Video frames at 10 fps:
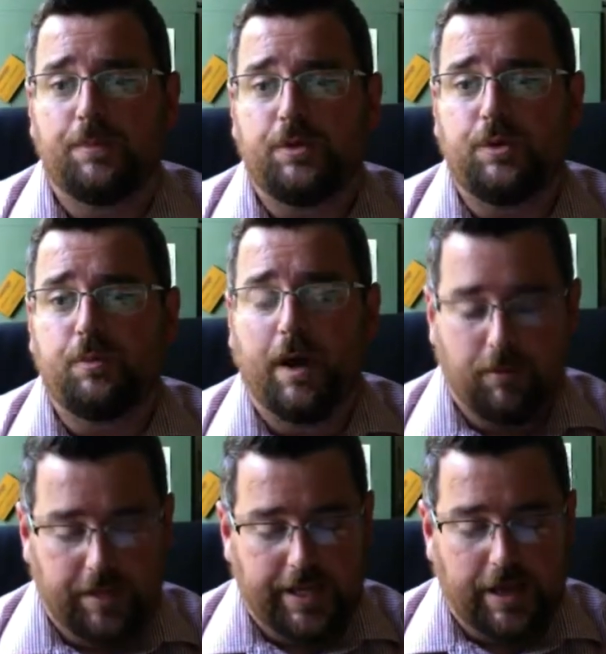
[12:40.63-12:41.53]
you might
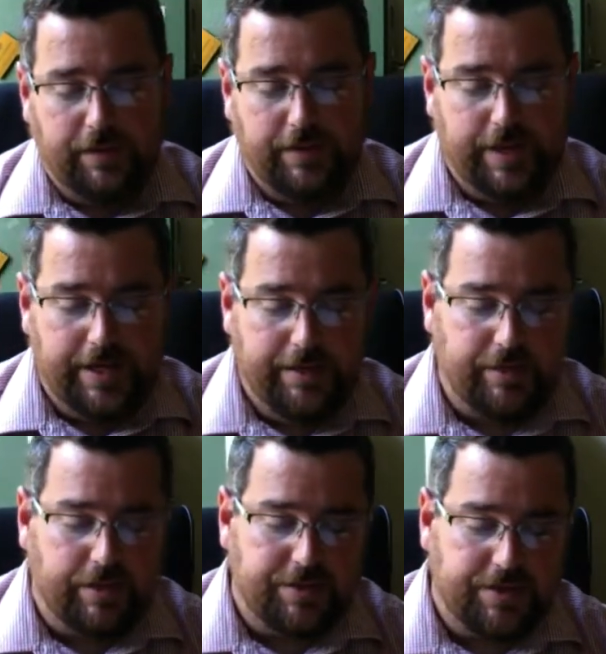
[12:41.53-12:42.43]
want to calculate in
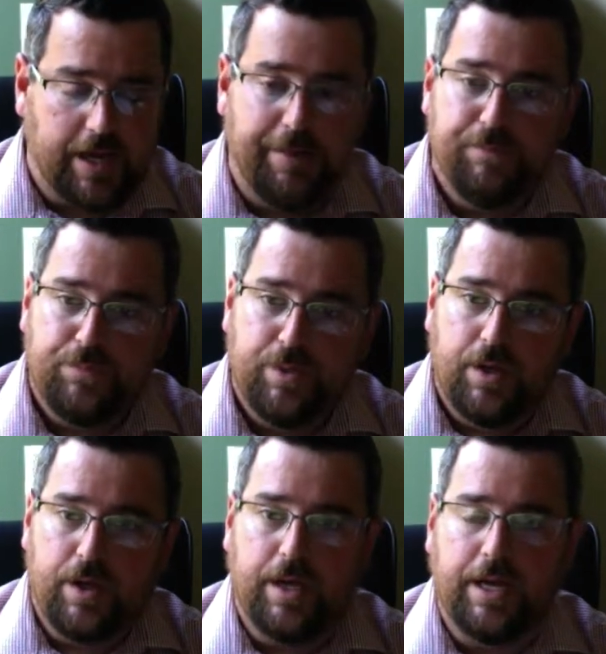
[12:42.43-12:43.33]
there and say,
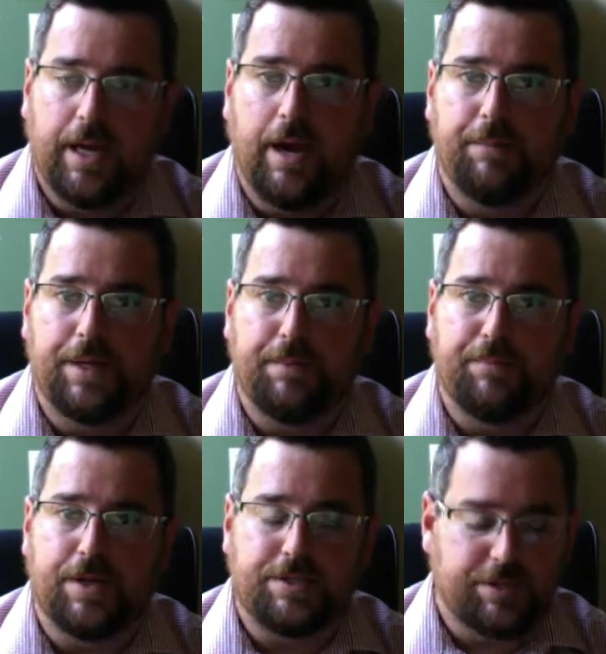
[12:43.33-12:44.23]
again, how many
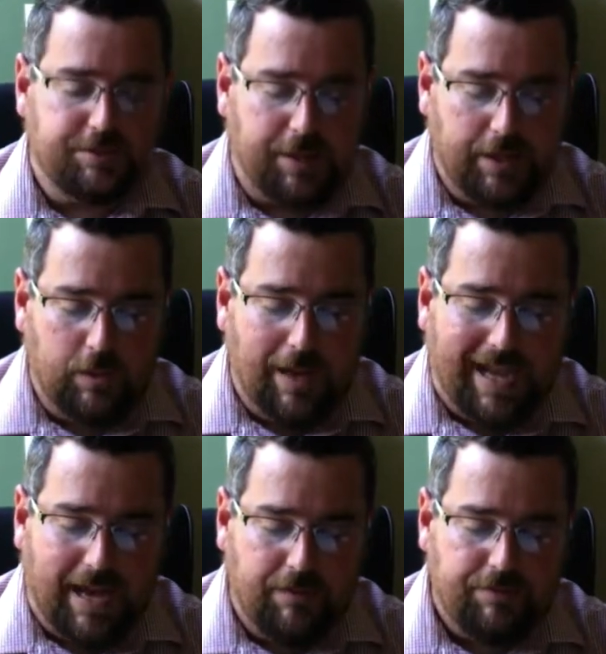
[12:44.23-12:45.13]
impressions might you
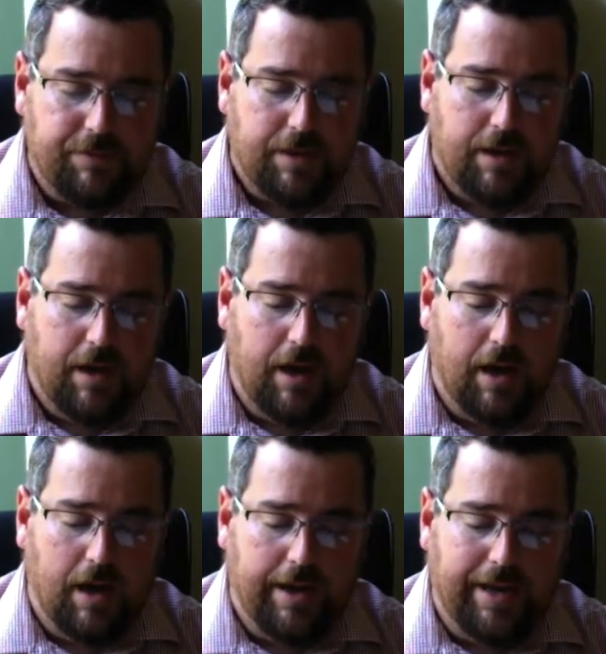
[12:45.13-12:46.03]
have,
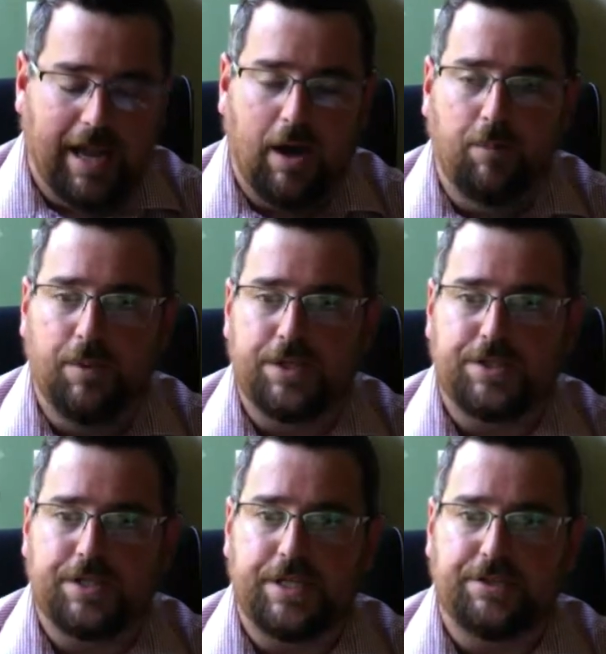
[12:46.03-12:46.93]
and how
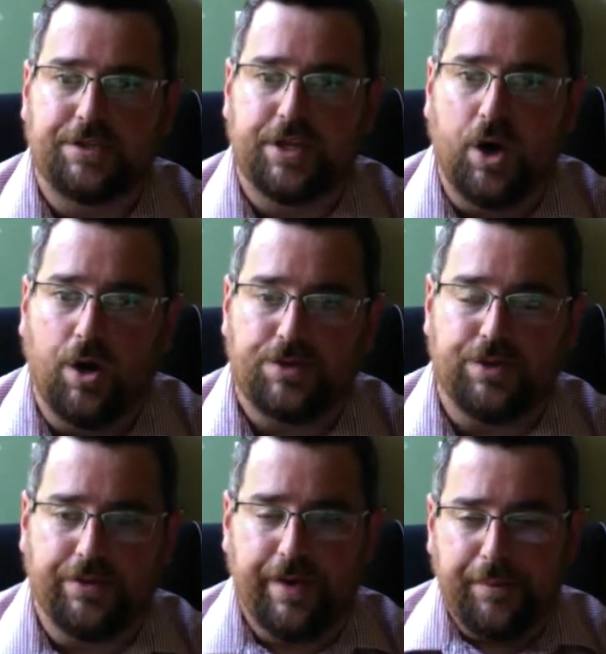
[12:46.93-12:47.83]
much is the cost
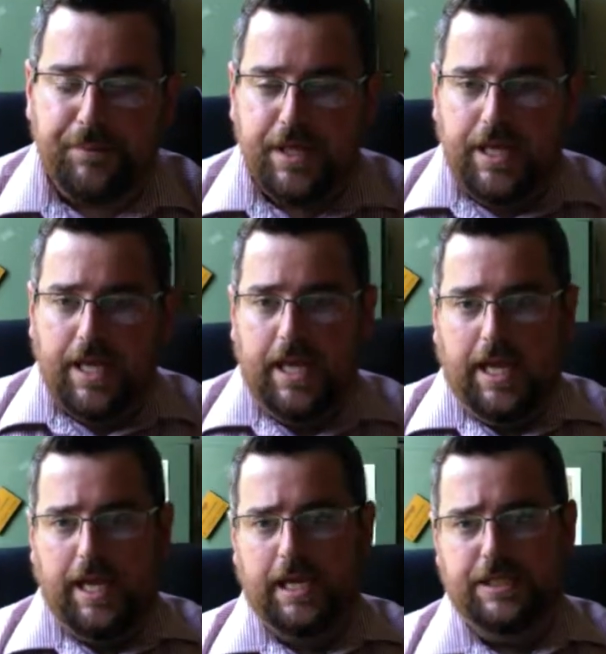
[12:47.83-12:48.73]
on there.
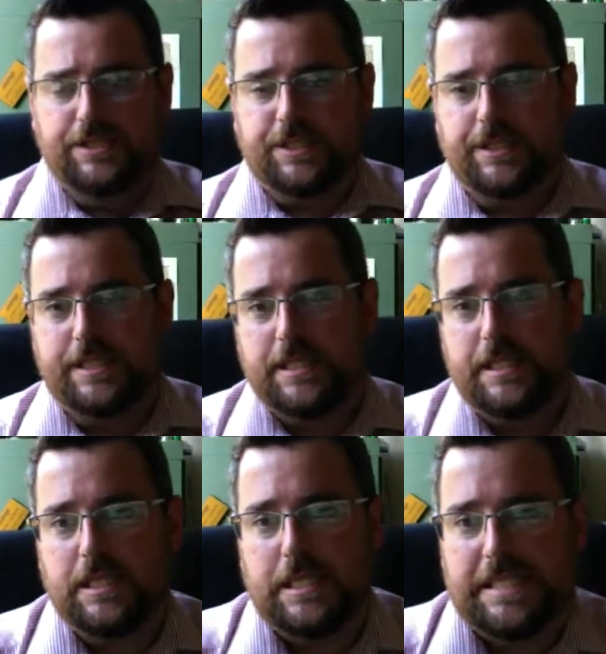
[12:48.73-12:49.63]
And
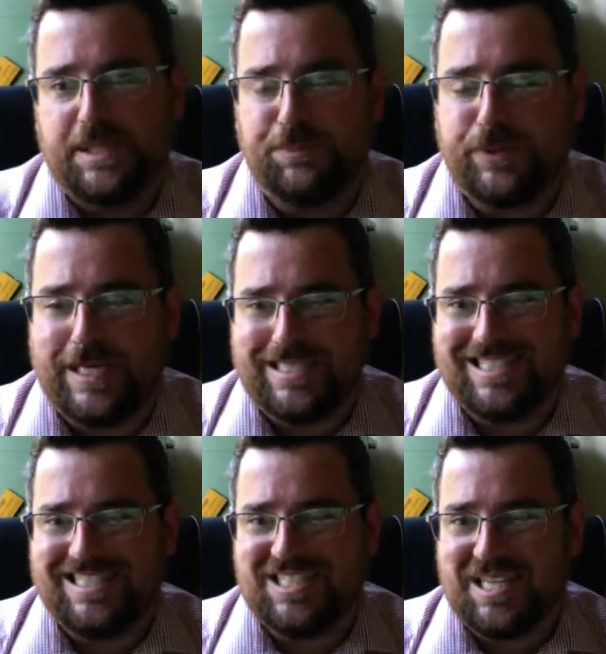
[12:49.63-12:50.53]
the
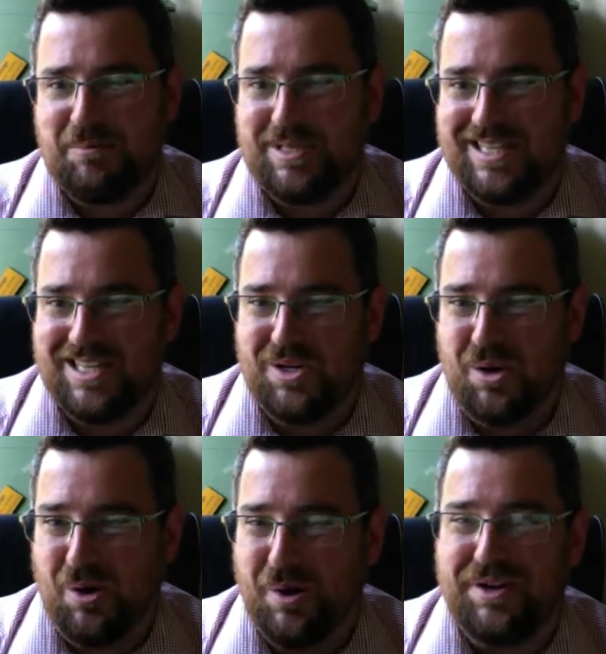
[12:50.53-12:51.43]
impressions can be a little
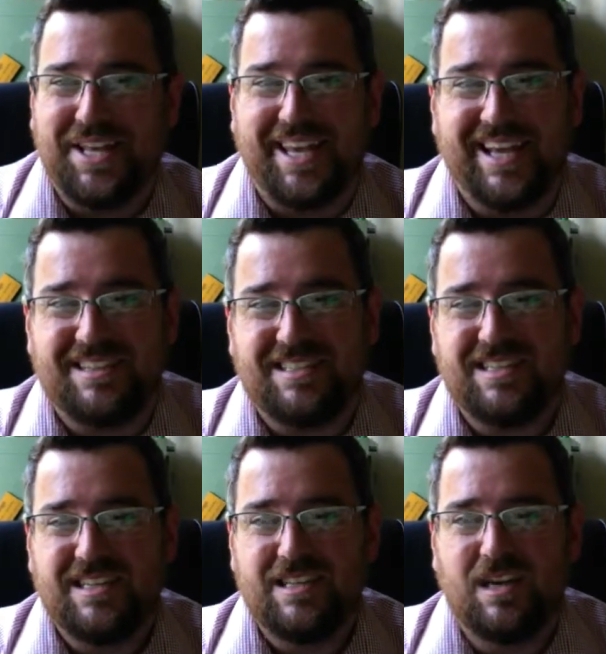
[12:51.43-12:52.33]
hard to get,
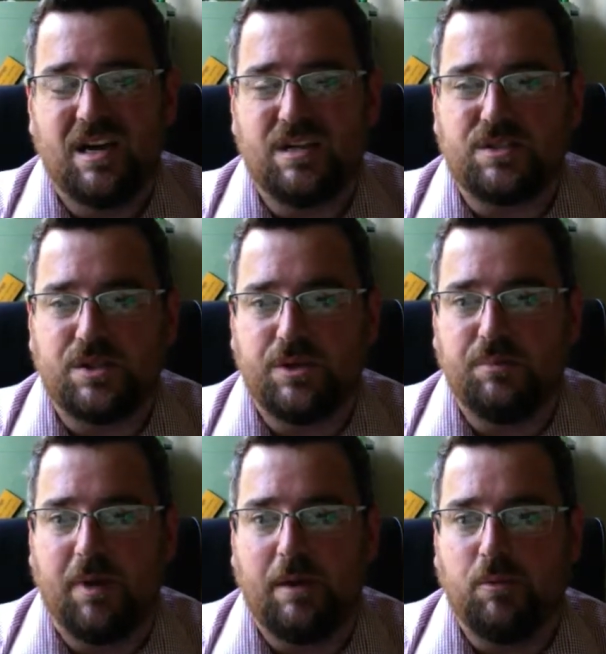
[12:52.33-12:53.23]
so you
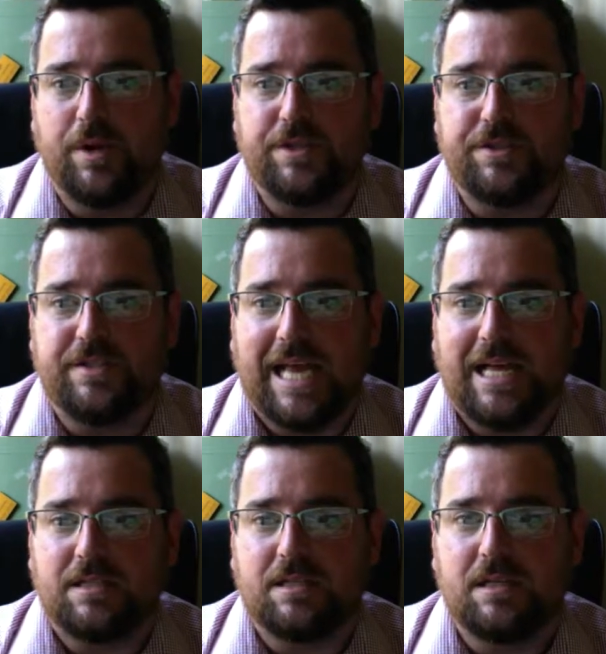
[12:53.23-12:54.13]
might want to just
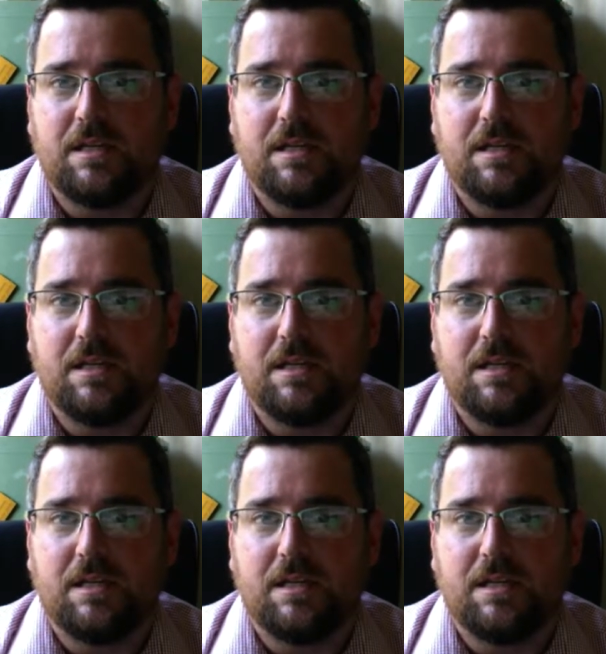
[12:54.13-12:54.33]
ask